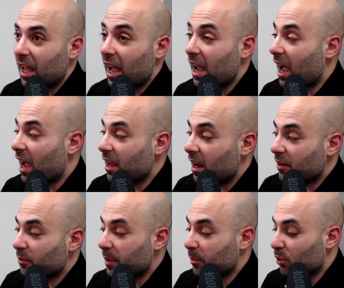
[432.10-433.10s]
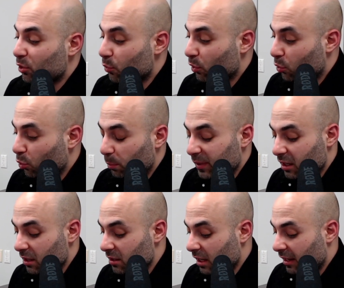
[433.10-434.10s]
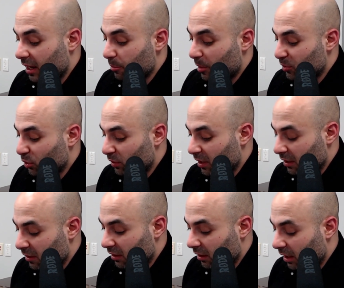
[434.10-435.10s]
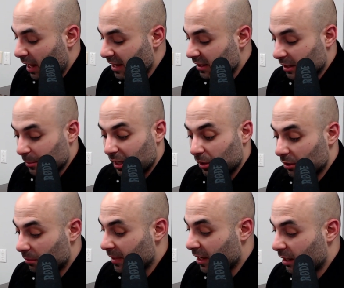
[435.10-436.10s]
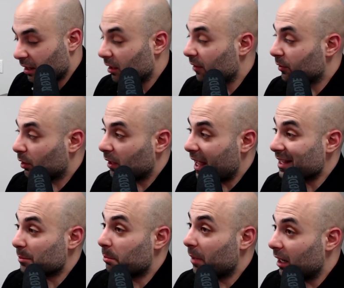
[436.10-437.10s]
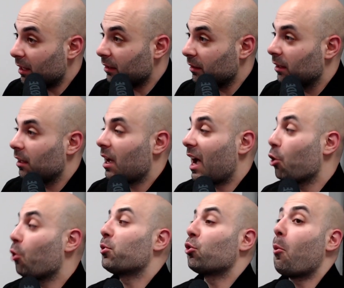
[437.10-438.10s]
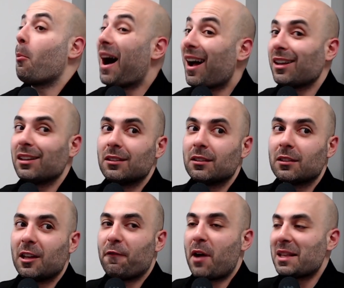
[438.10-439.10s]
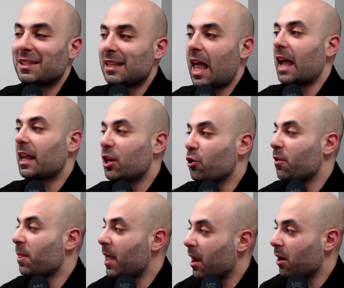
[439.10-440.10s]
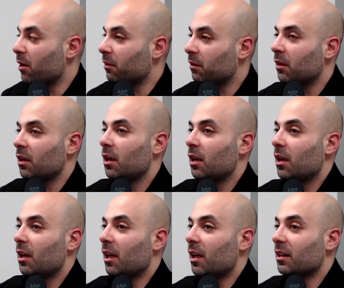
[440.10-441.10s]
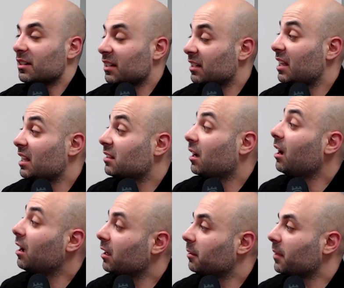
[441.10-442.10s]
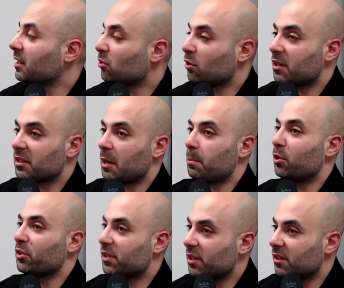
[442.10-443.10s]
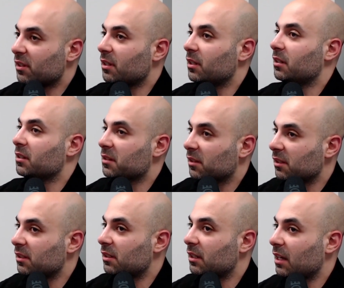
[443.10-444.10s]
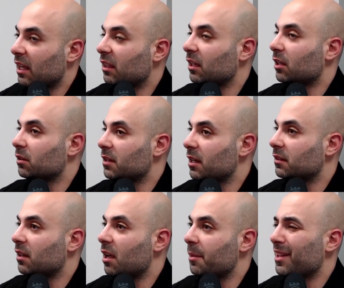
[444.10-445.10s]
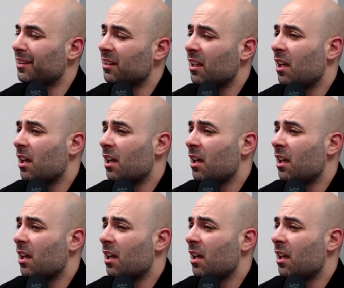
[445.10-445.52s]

I remember you were cool because I came up to you in the end of the class and I'm like, look, man, I love your class, but I hope you don't mind if I slack here and there. And it's gonna take time. As long as I'm persistent and consistent, I think it'll take time. And